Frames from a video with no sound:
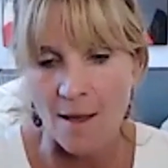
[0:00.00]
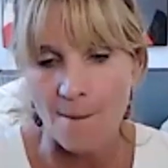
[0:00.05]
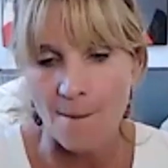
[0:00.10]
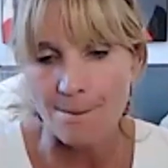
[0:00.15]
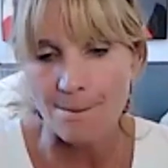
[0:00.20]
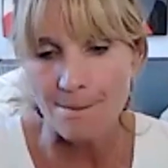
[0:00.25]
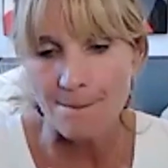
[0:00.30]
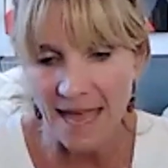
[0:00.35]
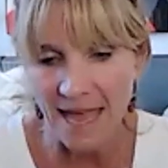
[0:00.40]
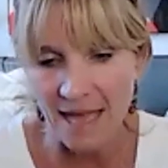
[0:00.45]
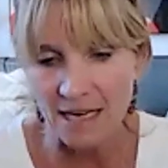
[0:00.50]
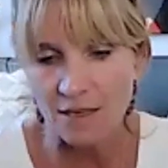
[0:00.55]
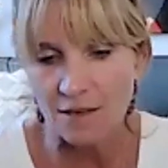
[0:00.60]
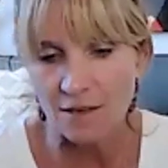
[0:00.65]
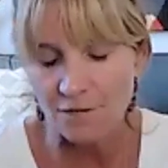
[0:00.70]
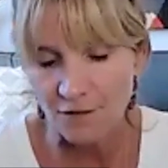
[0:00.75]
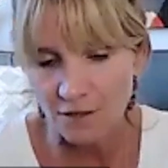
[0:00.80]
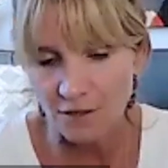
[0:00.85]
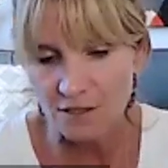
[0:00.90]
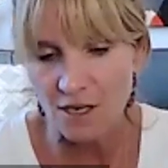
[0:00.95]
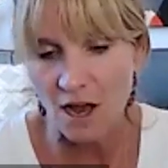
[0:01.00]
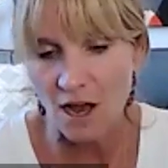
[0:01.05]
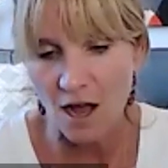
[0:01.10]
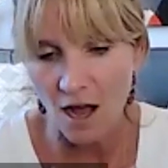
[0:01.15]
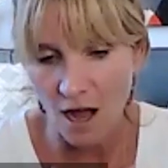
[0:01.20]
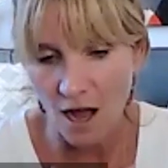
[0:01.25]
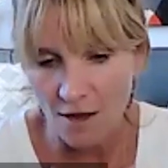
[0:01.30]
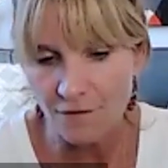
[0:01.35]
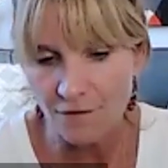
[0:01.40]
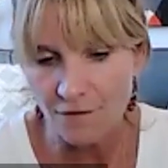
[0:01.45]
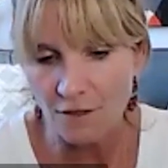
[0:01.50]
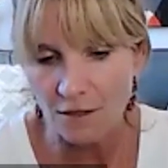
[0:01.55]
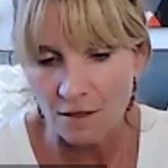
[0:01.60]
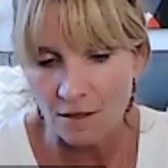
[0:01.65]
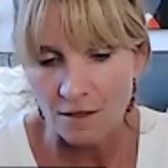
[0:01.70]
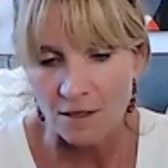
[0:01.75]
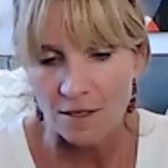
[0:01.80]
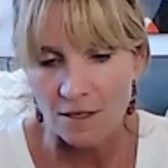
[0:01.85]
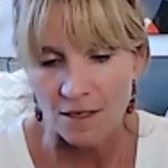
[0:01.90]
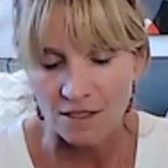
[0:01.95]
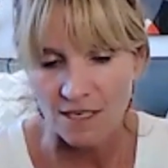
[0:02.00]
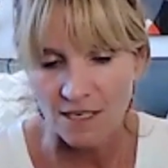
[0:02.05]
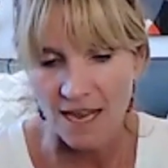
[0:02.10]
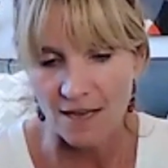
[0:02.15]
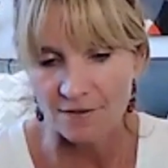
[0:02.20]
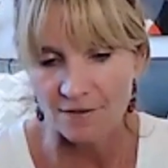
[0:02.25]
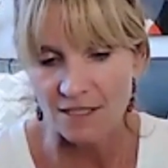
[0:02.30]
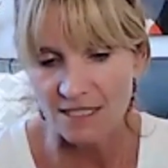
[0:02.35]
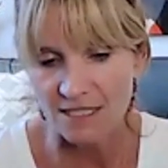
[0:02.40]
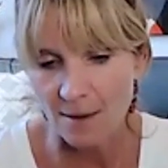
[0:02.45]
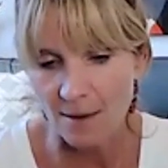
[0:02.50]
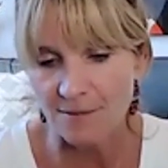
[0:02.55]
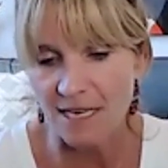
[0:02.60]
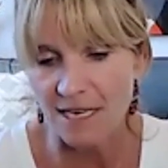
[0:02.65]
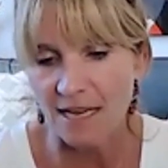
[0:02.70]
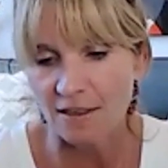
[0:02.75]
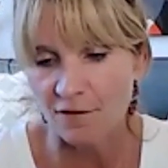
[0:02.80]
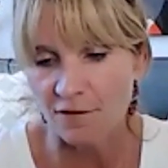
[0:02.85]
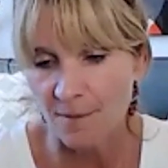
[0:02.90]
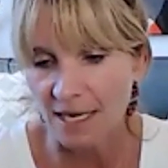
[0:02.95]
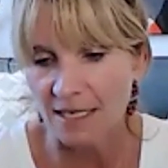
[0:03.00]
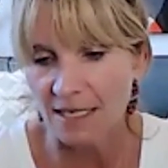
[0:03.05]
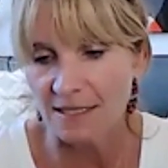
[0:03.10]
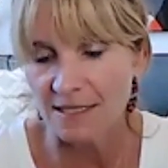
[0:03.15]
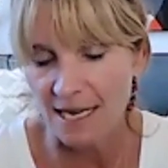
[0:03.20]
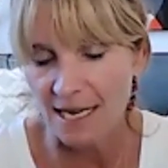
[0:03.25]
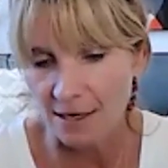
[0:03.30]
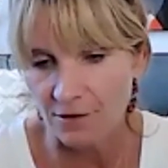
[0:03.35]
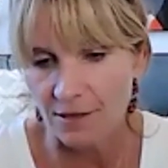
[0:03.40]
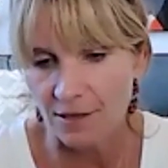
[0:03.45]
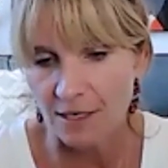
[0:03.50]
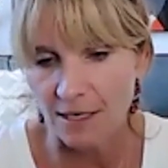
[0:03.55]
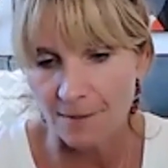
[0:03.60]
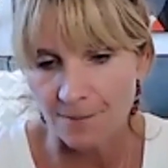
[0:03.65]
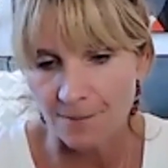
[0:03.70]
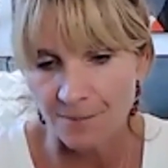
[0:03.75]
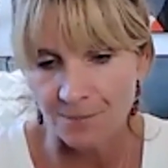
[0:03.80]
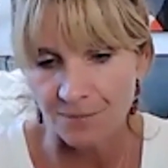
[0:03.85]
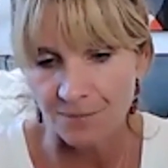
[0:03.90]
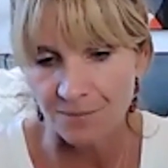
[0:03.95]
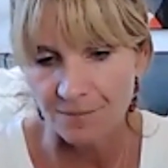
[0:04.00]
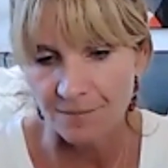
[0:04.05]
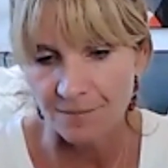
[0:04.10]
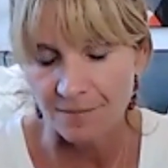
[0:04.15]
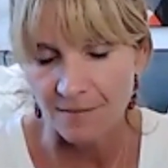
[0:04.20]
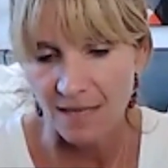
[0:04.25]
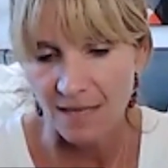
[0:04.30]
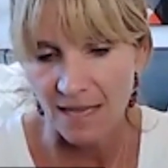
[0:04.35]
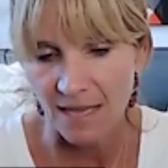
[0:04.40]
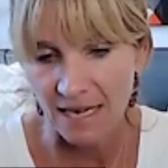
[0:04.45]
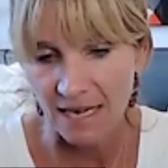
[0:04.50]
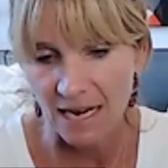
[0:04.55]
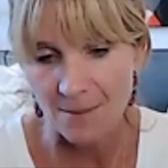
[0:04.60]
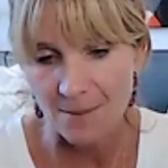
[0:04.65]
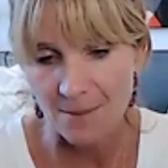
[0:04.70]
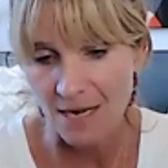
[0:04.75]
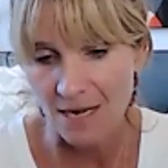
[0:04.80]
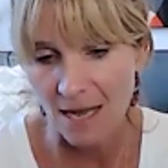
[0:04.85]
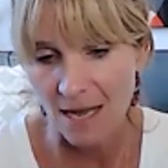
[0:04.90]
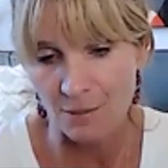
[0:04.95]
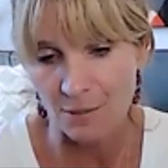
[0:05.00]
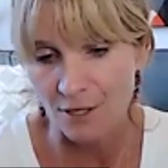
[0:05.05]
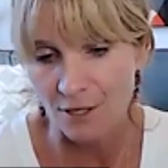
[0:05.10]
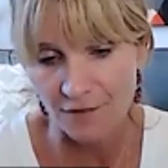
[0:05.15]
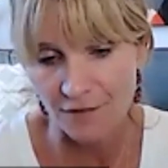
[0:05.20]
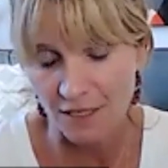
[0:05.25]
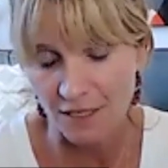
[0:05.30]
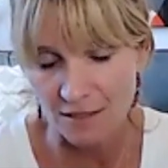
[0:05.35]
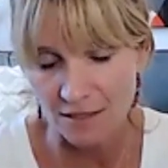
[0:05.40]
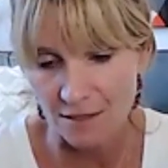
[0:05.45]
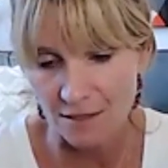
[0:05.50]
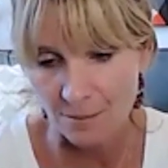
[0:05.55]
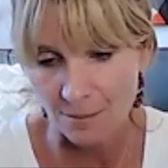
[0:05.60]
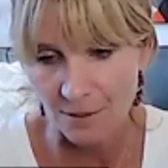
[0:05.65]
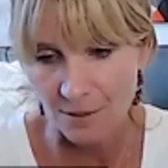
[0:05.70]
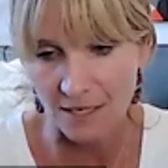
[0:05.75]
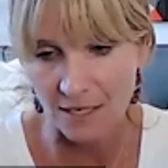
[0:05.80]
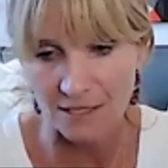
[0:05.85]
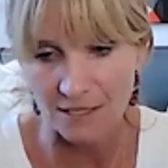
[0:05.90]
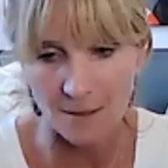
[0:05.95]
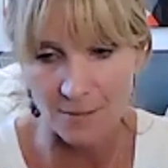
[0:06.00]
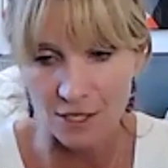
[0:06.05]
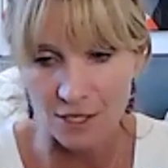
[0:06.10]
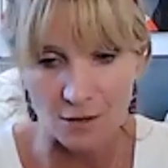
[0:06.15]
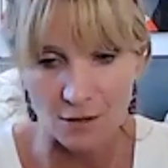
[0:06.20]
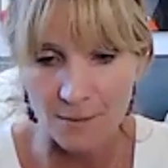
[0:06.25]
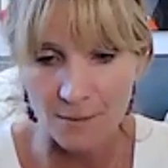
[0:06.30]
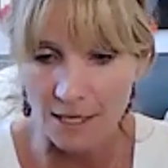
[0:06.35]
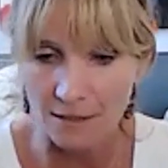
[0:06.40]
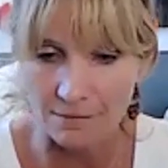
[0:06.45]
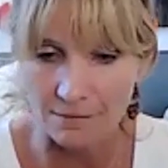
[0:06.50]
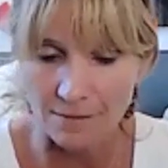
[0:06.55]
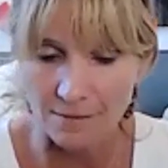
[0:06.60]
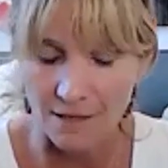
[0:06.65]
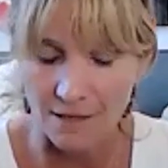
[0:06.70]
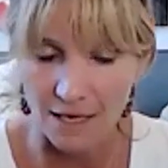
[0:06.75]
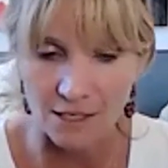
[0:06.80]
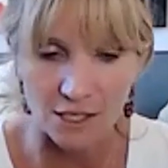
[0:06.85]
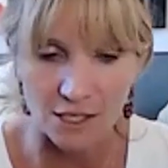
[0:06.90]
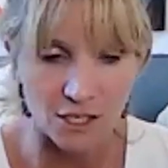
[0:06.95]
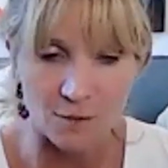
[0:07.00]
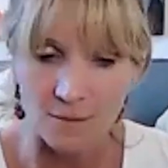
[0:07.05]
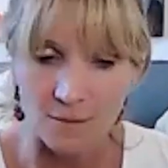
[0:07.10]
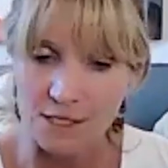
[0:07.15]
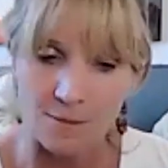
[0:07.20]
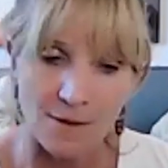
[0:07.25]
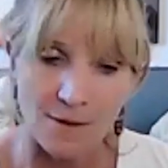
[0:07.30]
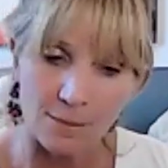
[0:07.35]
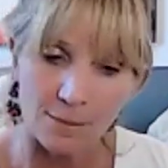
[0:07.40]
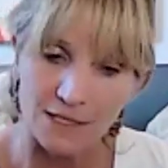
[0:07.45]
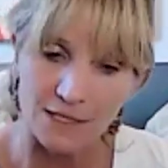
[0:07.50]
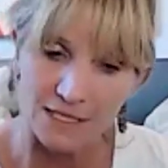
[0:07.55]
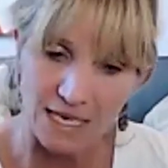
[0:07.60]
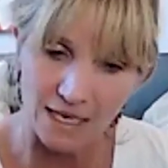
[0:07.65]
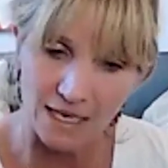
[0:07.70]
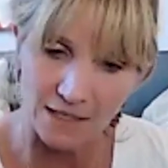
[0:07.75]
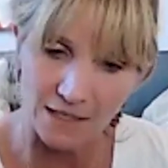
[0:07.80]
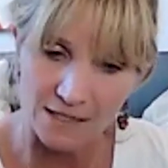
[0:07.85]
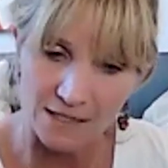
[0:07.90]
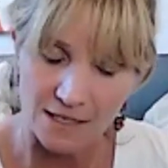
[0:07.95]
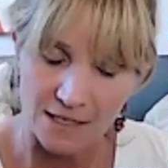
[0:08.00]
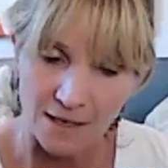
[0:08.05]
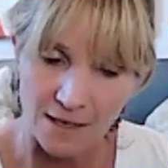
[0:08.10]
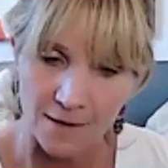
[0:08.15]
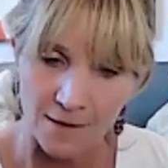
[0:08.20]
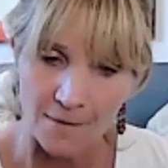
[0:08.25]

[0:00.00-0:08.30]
Man, it feels awful to have stepped out of my integrity. And I'm not perfect because I'm a human, and humans make mistakes.